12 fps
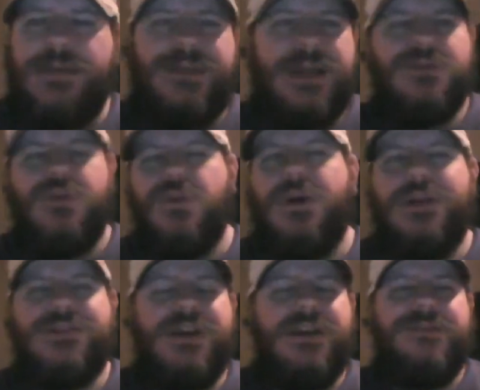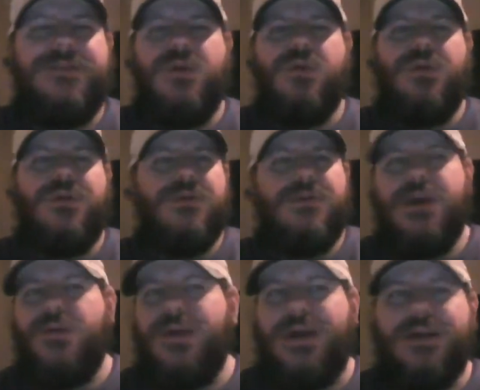I don't watch the NFL
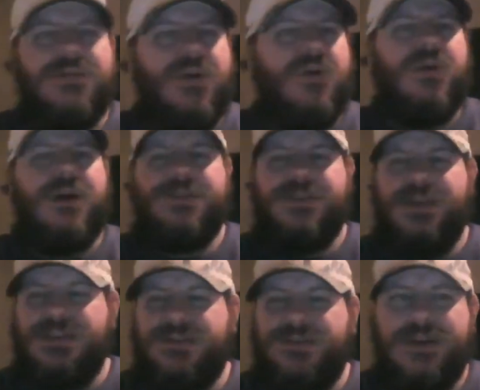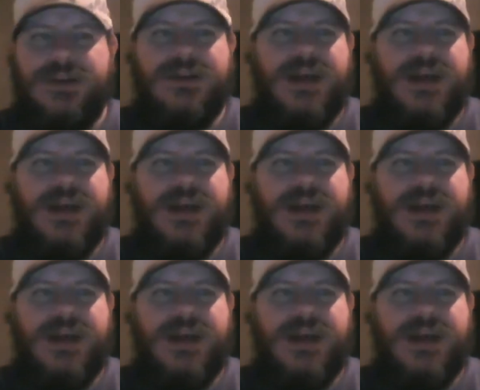Network. I don't watch ESPN.